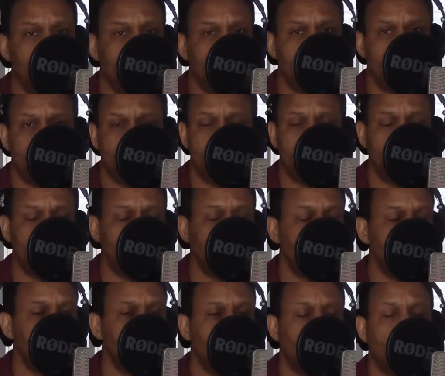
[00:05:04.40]
the
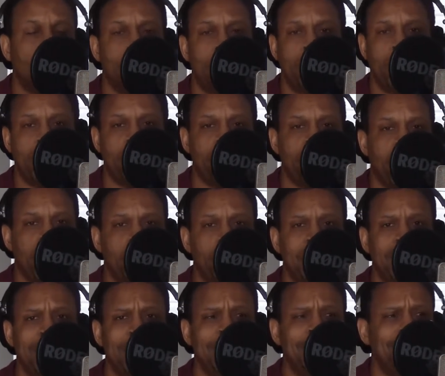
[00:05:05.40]
Arbery family
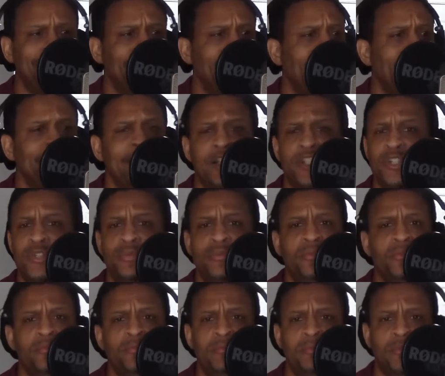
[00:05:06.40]
and the two
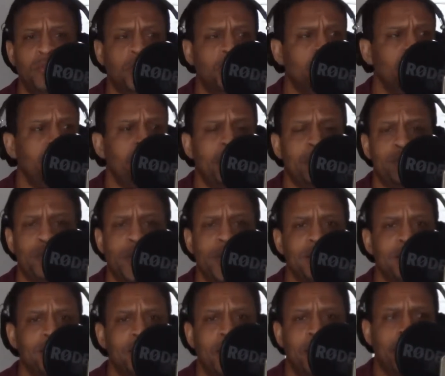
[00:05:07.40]
gentlemen that traced
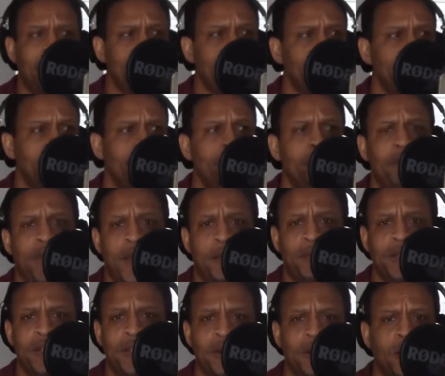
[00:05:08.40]
their
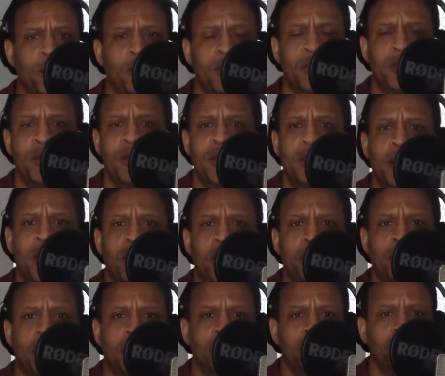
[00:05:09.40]
family.
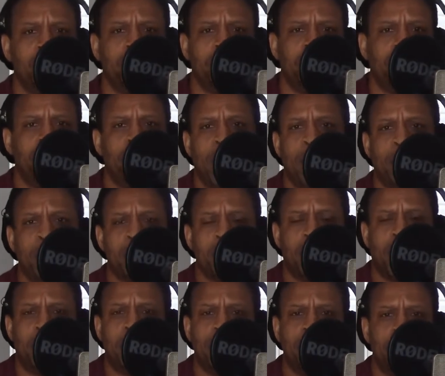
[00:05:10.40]
I'm sure their family's
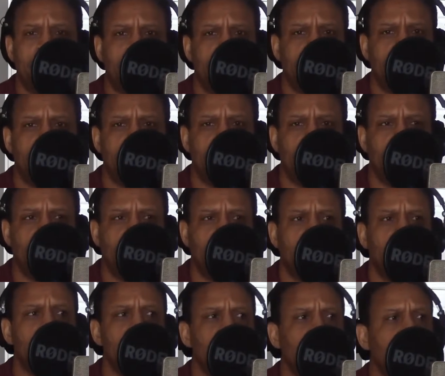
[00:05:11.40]
probably
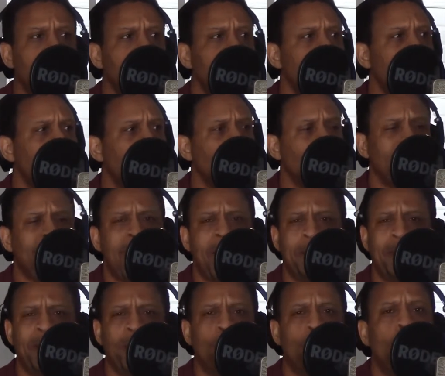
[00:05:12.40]
concerned about what happened
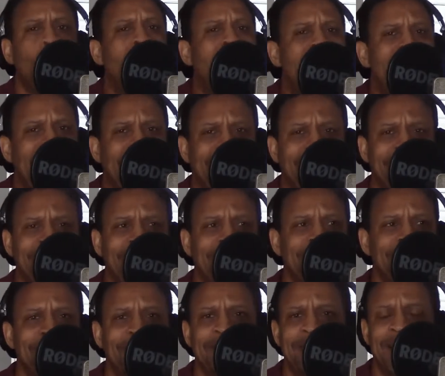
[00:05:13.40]
and why they
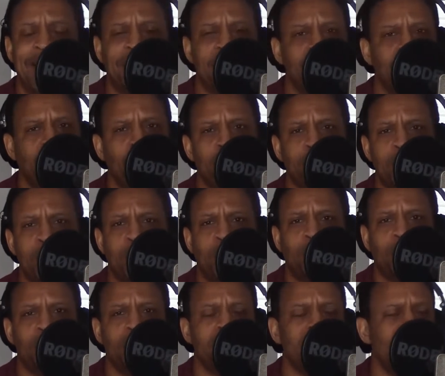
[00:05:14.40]
did that too. So
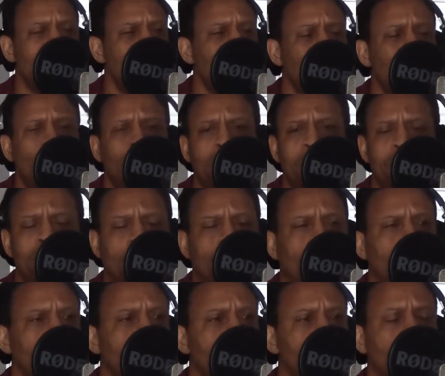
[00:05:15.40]
just everyone involved.
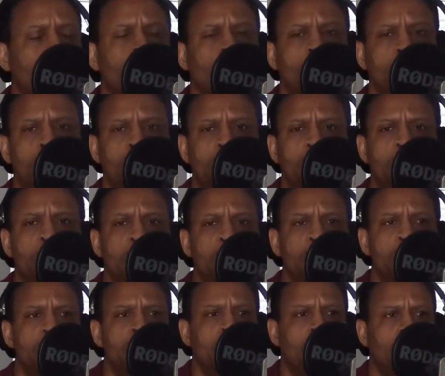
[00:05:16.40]
It's horrible,
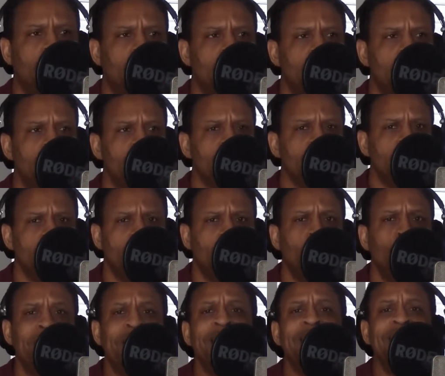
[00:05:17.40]
horrible. But we
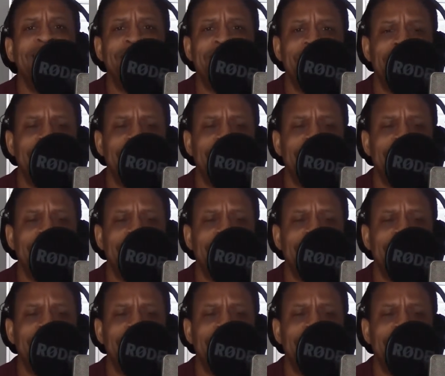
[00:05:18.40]
need to get